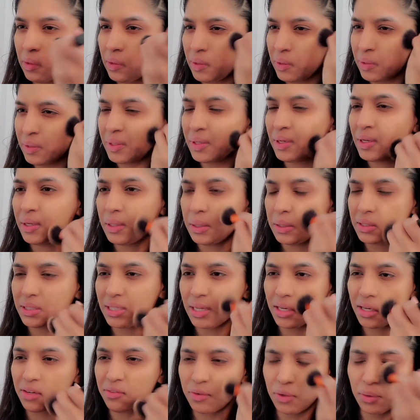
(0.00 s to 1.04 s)
it's like, if you
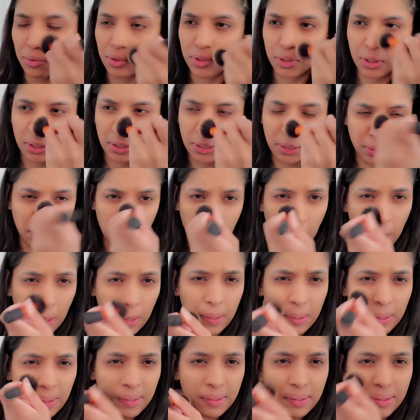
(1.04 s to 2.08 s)
look
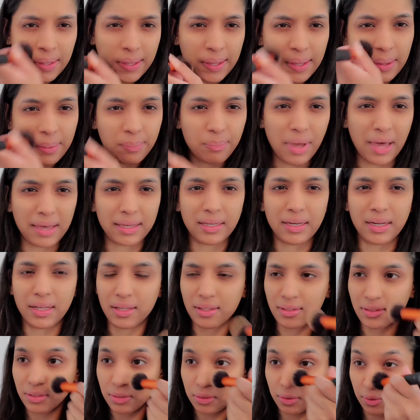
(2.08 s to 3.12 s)
back in
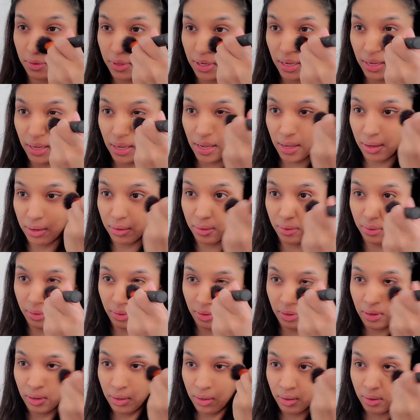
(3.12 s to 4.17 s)
history and
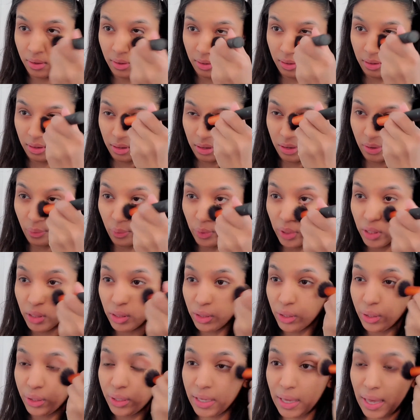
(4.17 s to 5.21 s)
we look
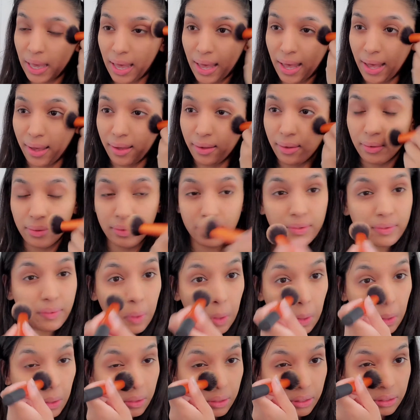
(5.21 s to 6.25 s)
at like the
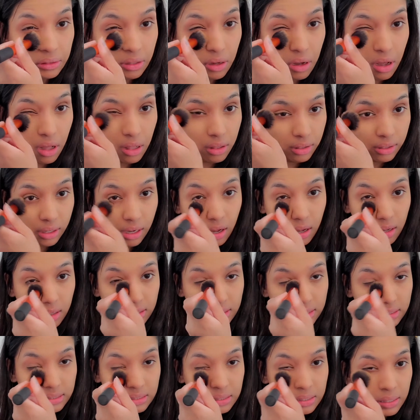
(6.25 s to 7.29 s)
Holocaust,
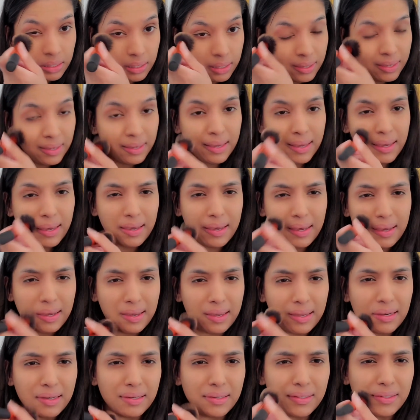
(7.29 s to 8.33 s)
and
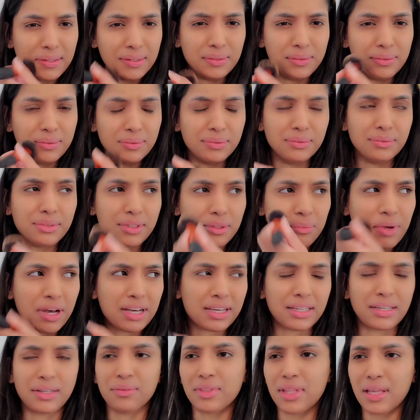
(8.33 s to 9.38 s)
you look back and you think,
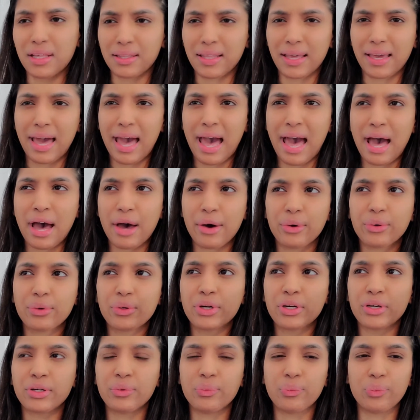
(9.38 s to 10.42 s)
like, how could we
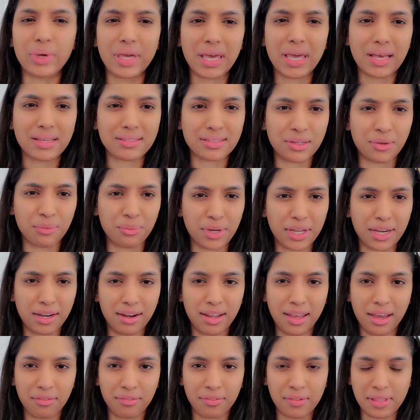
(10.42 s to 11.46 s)
as humanity have let
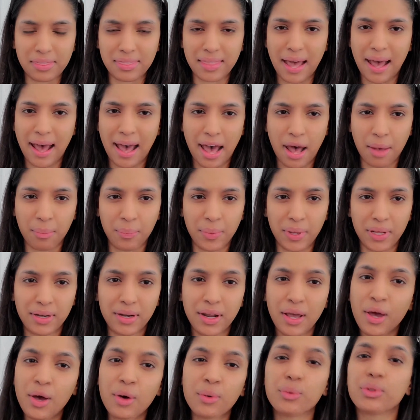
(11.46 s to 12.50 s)
that happen? Well, this
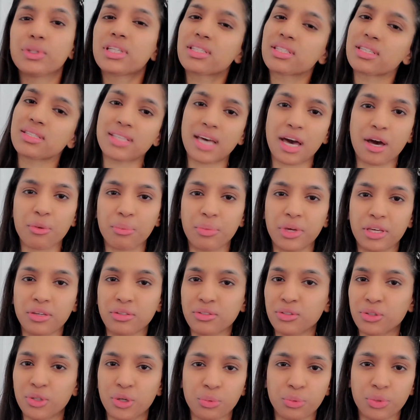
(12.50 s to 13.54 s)
is how, because no one is
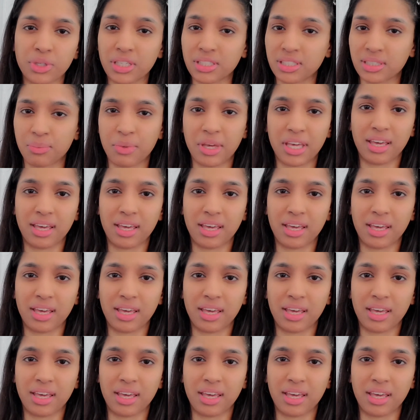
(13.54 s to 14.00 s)
speaking out.